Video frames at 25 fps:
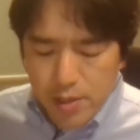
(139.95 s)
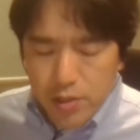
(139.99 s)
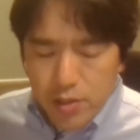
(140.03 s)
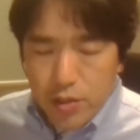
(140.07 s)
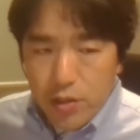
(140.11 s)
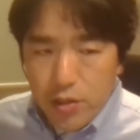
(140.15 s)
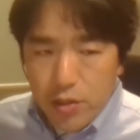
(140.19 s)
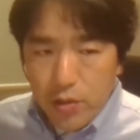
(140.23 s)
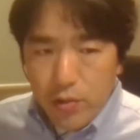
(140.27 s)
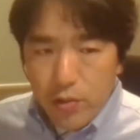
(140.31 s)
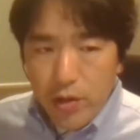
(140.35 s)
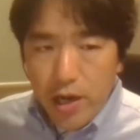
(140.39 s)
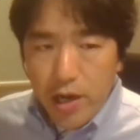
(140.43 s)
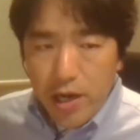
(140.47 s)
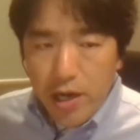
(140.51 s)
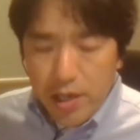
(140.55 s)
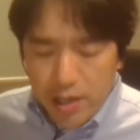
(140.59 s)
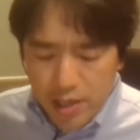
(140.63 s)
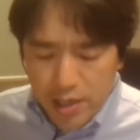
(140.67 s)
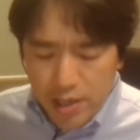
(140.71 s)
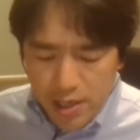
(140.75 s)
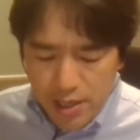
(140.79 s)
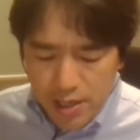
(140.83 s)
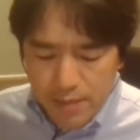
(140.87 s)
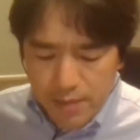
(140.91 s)
So
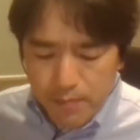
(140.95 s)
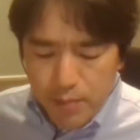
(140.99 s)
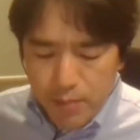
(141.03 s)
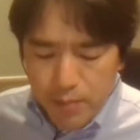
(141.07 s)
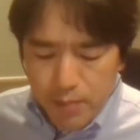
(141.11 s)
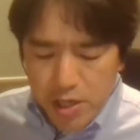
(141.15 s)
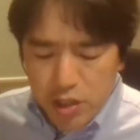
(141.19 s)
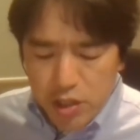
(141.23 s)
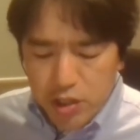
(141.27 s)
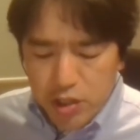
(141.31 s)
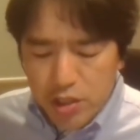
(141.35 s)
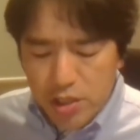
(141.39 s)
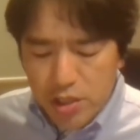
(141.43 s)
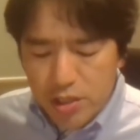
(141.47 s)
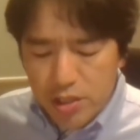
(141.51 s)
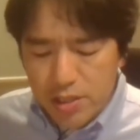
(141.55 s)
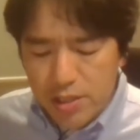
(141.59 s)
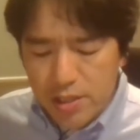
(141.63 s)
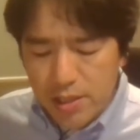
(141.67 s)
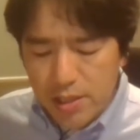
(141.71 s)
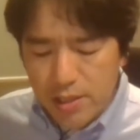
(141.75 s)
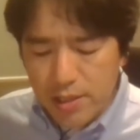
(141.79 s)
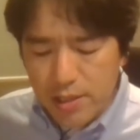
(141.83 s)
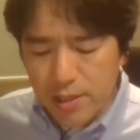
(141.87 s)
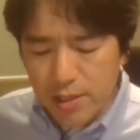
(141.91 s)
18
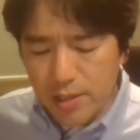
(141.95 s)
patients